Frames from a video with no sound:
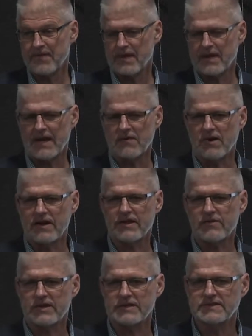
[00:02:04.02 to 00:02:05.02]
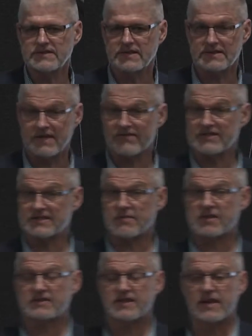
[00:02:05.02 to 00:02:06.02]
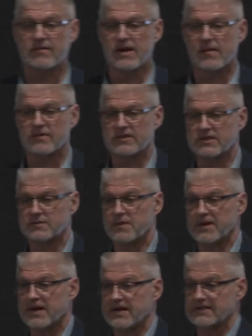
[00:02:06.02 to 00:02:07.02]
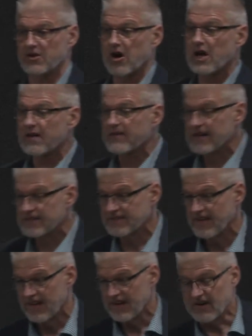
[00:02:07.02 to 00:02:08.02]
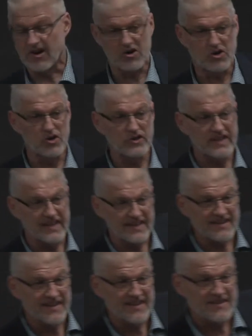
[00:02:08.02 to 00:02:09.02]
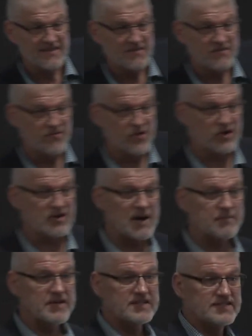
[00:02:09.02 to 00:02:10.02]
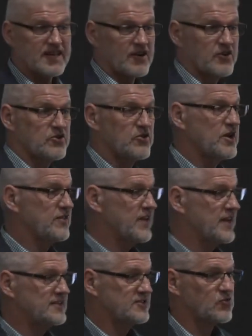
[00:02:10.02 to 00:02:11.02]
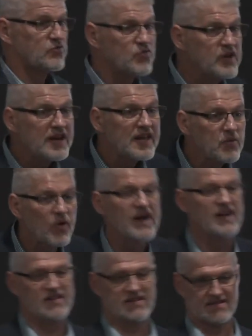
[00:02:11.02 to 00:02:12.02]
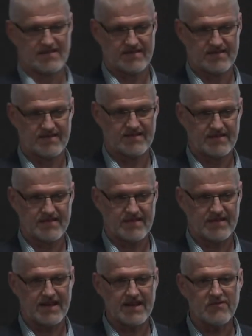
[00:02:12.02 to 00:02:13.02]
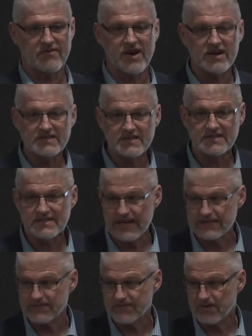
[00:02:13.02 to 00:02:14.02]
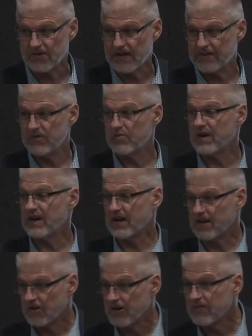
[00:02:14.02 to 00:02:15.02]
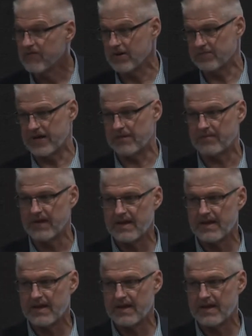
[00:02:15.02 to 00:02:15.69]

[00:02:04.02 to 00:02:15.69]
And one of the reasons is even some of the same companies is because all of us are looking for companies that are doing things really well and are very successful, and we want to learn from them.